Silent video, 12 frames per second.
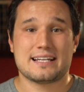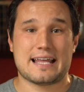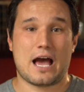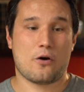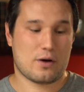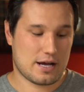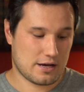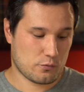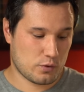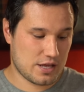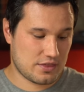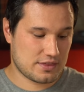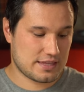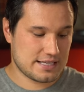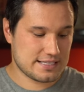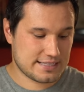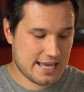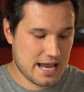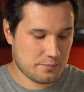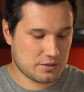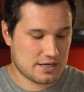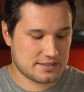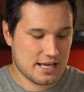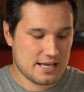Now uh, with these
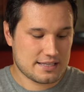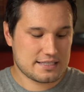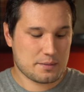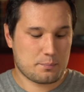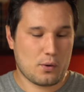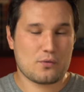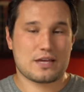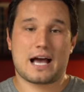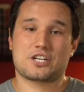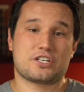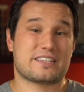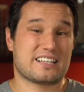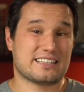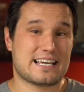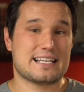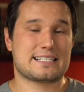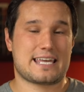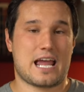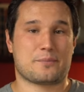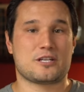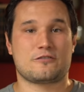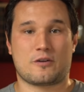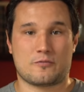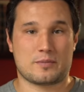cameras, these are both actually the latest
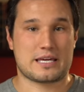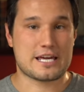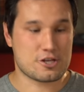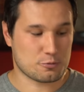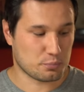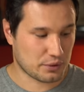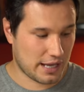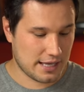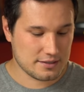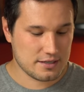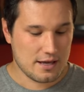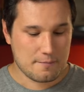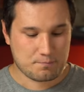cameras from each brand,